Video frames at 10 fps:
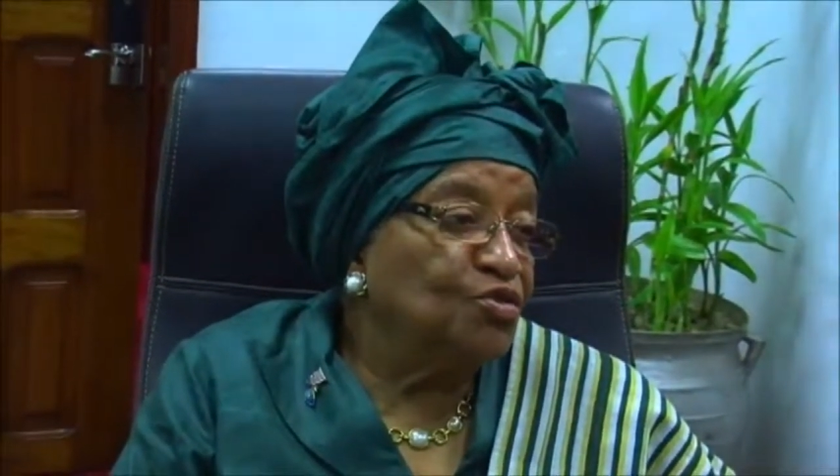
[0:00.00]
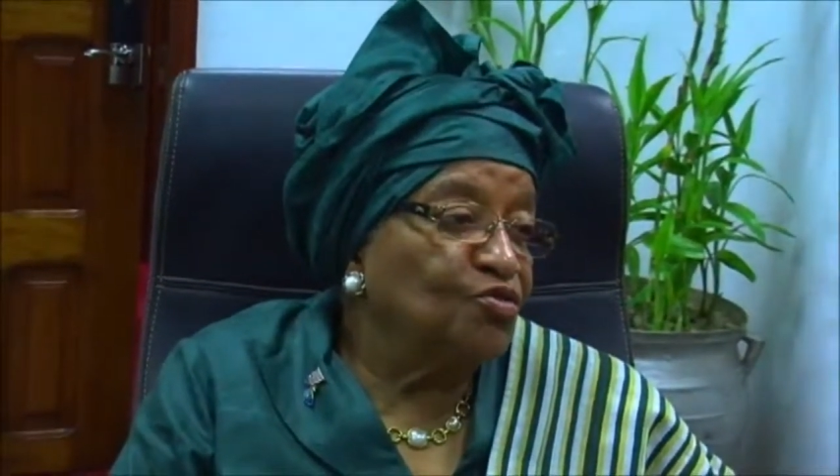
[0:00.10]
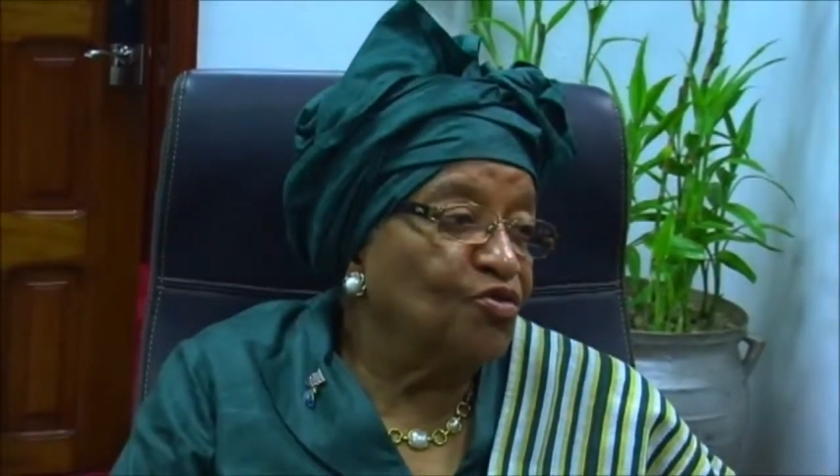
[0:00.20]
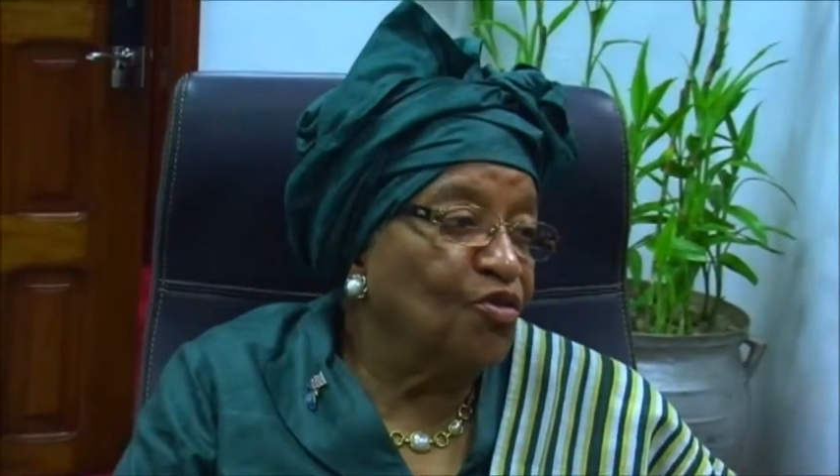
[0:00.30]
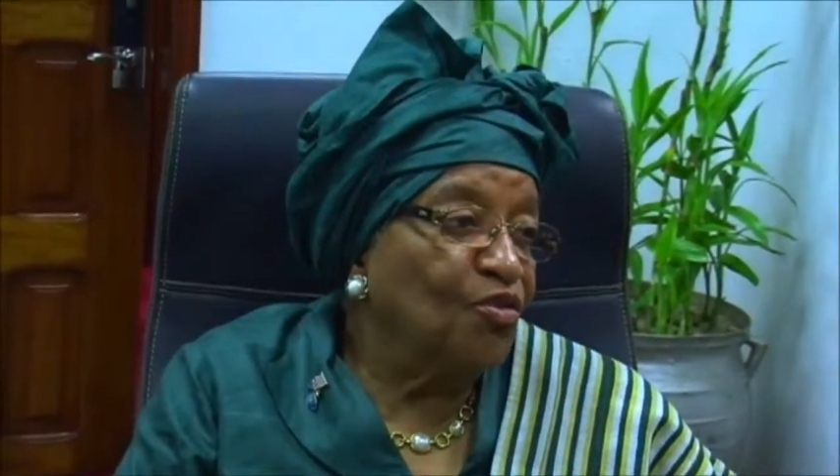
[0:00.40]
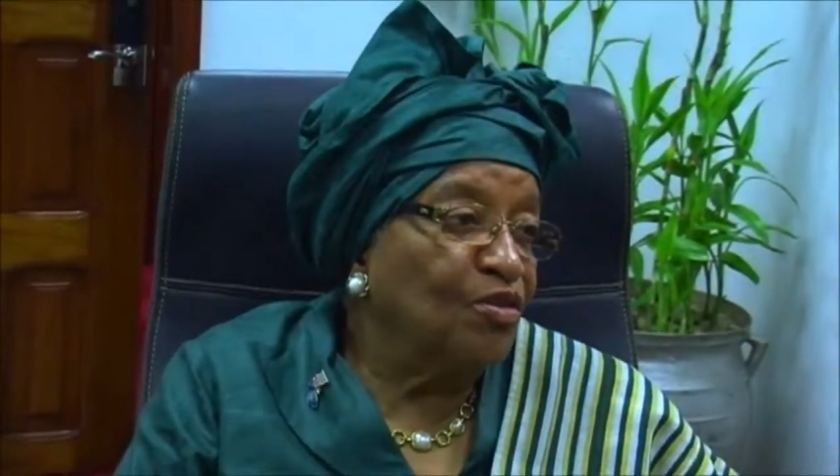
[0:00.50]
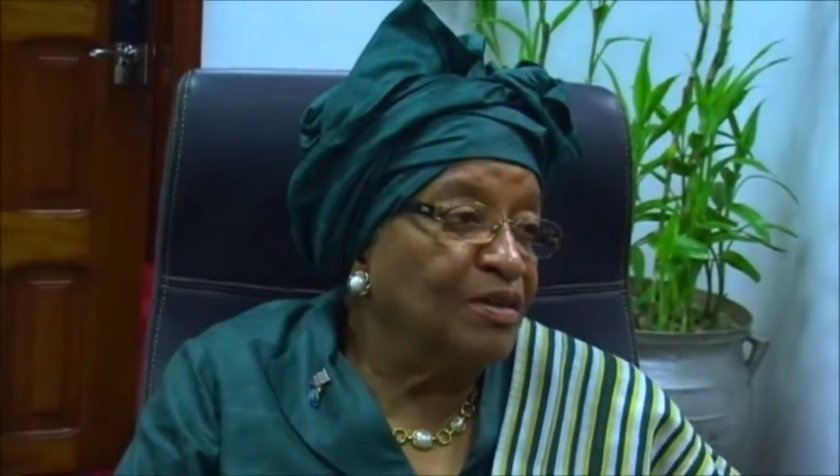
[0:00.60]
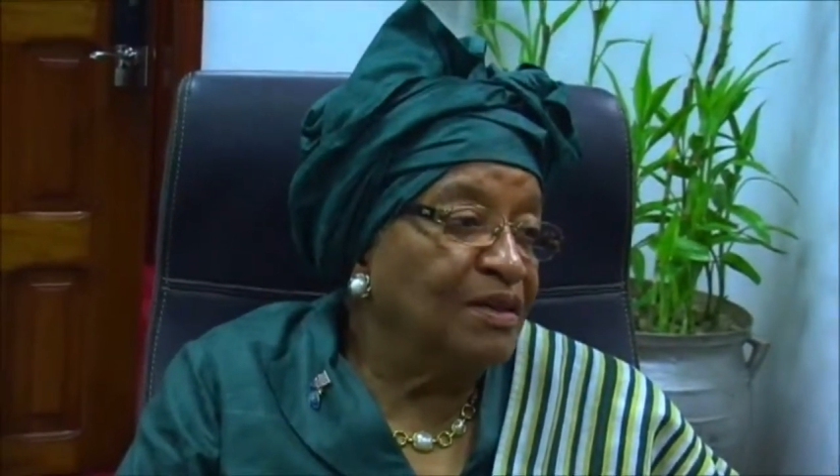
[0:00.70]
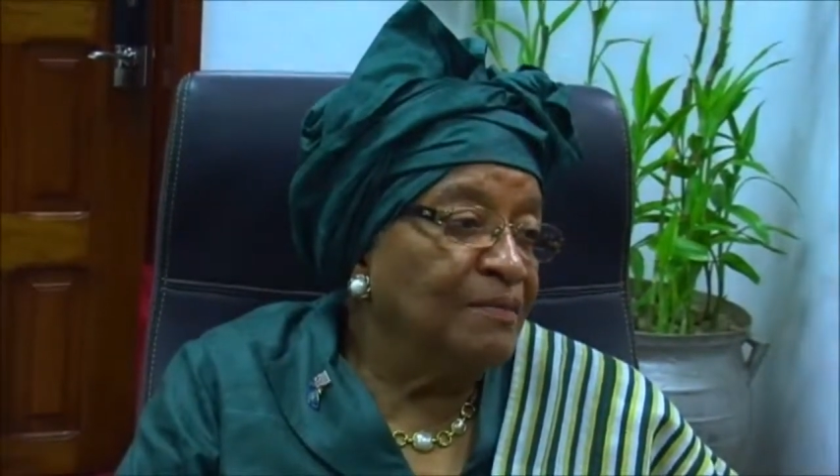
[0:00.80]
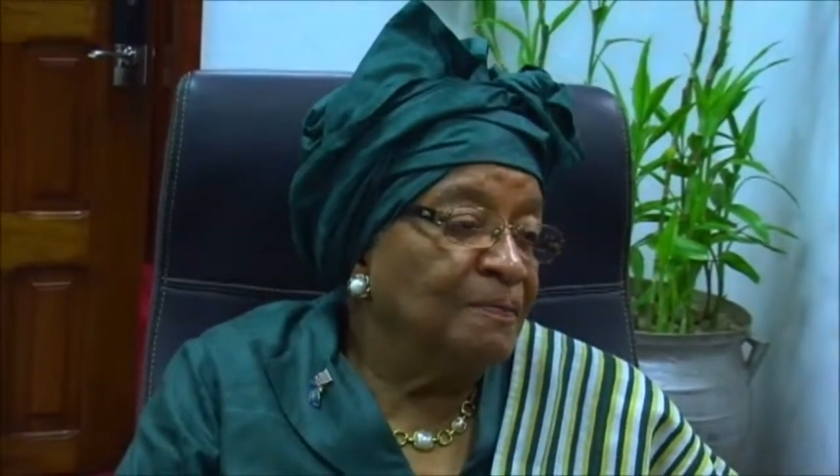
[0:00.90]

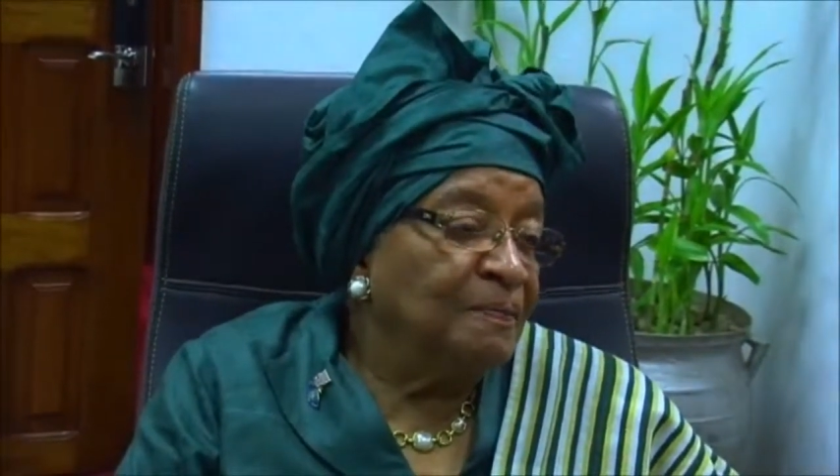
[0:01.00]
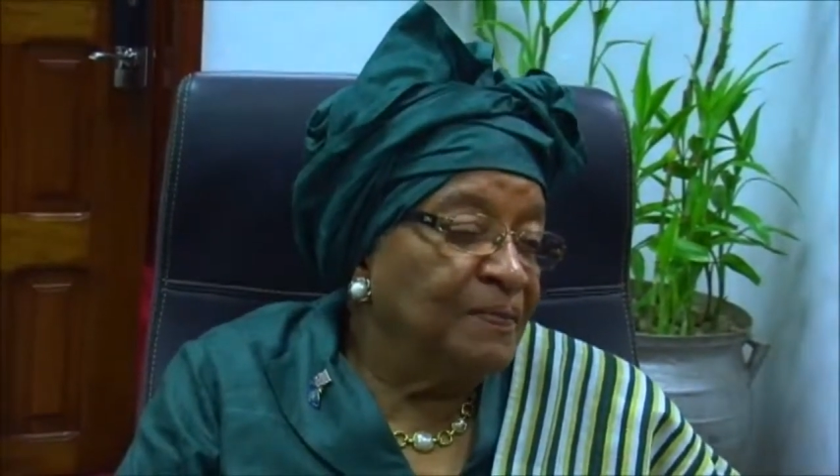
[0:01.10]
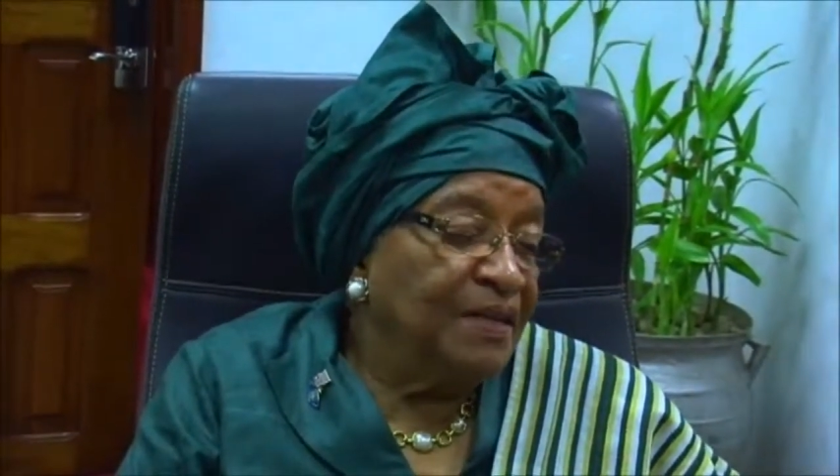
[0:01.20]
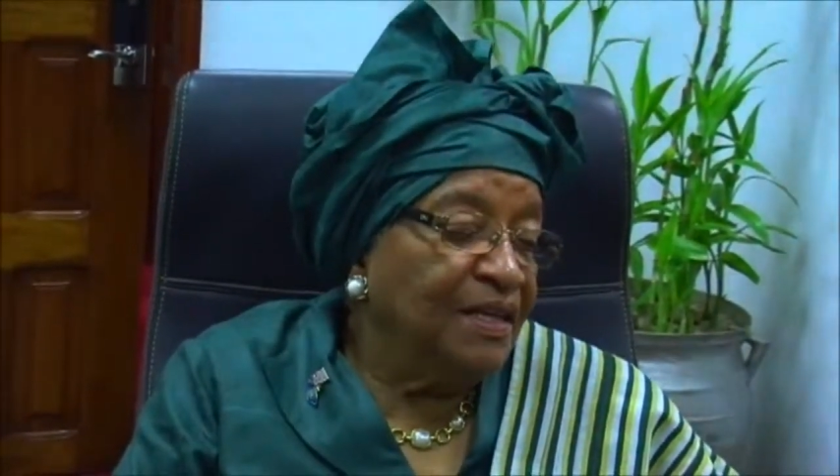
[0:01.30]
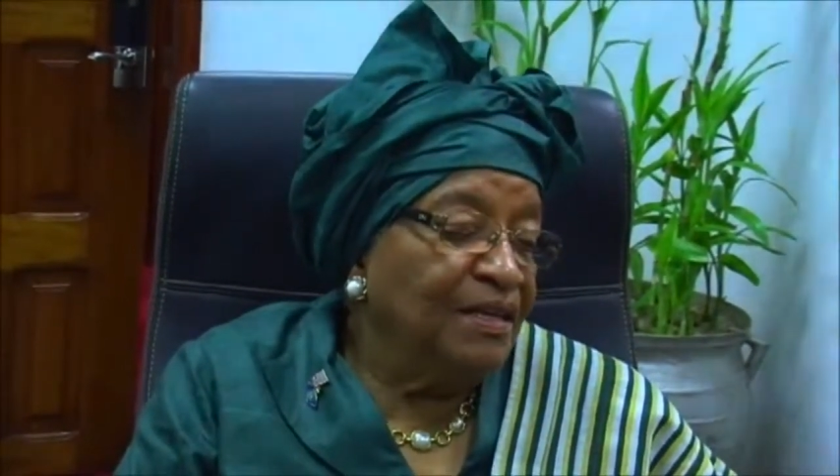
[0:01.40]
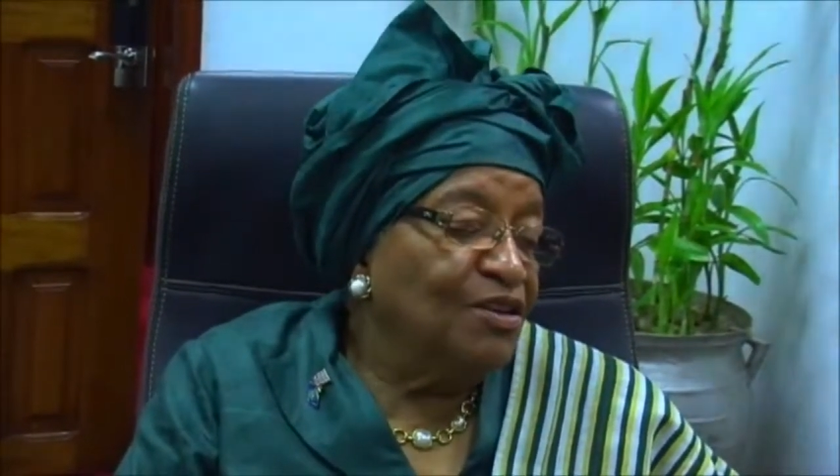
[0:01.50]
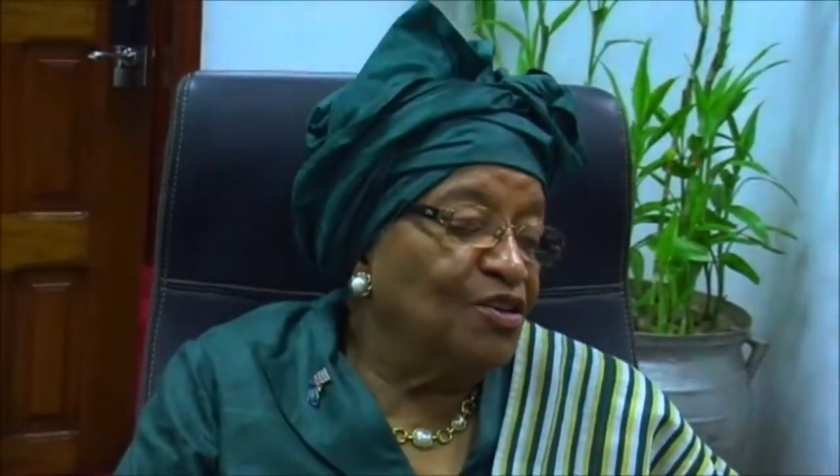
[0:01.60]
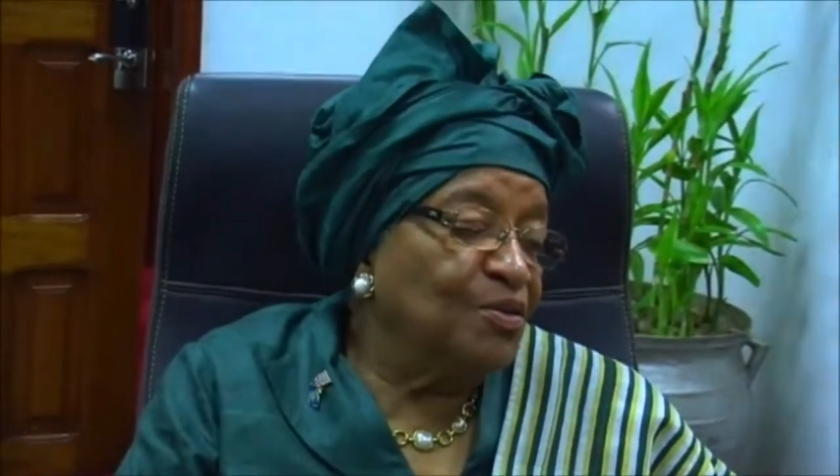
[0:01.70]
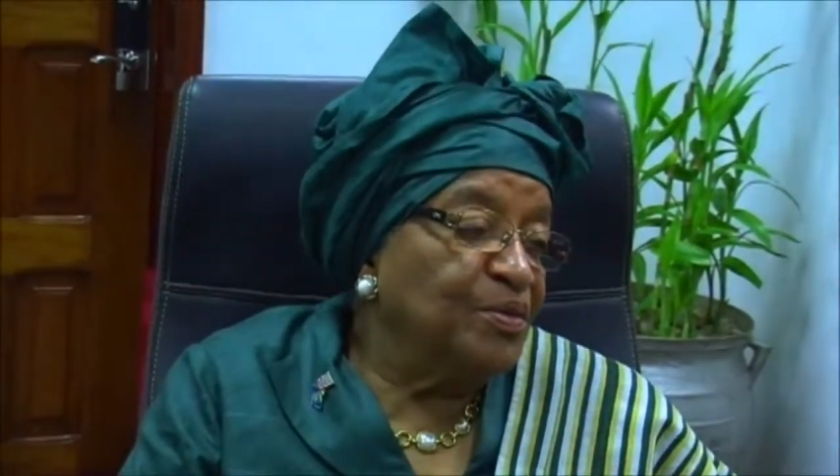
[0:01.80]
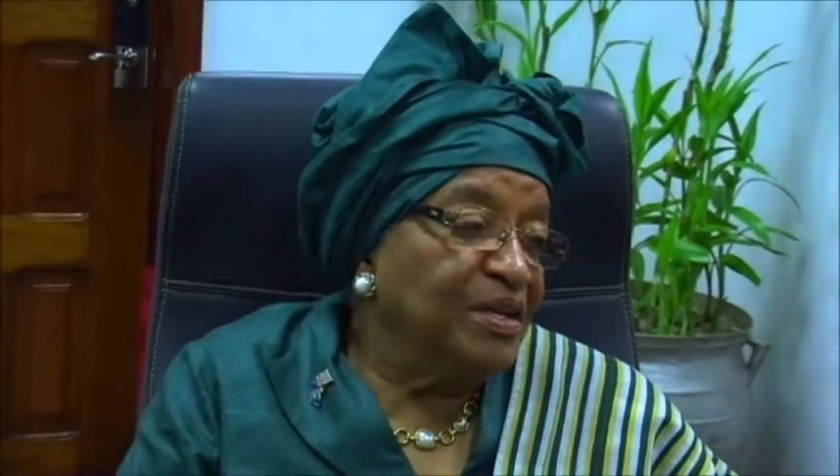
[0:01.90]
strong in
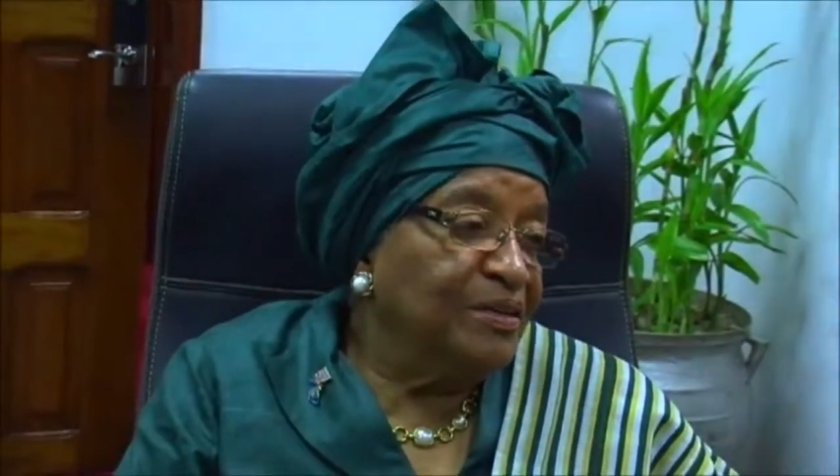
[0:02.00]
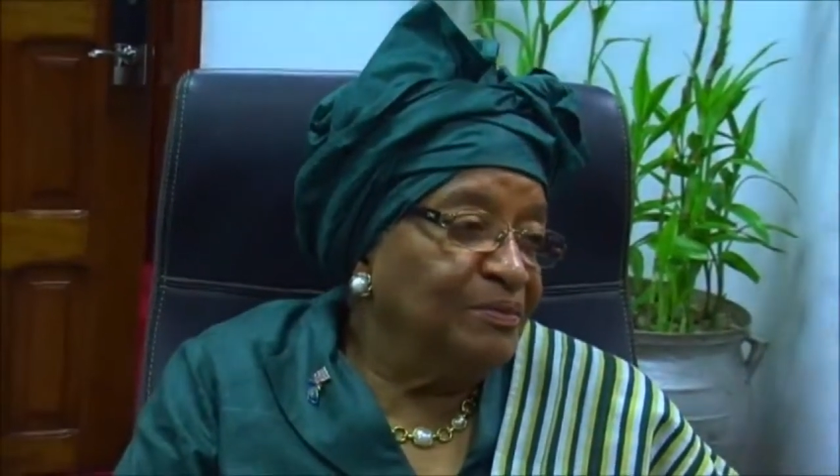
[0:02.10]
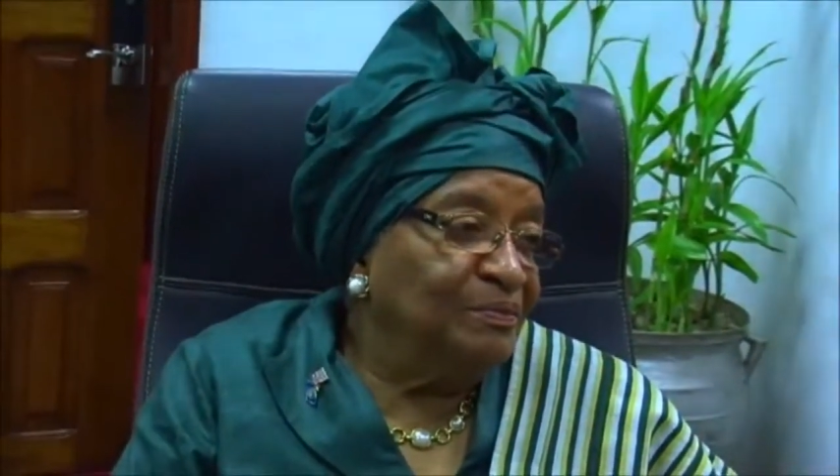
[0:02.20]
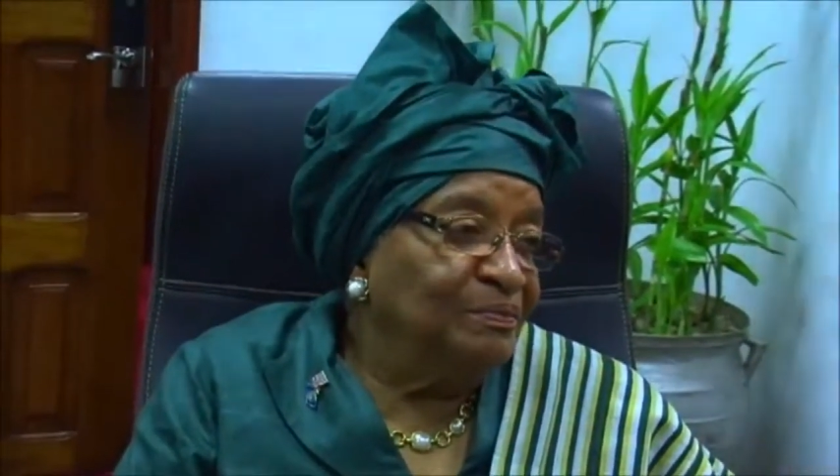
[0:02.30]
your career.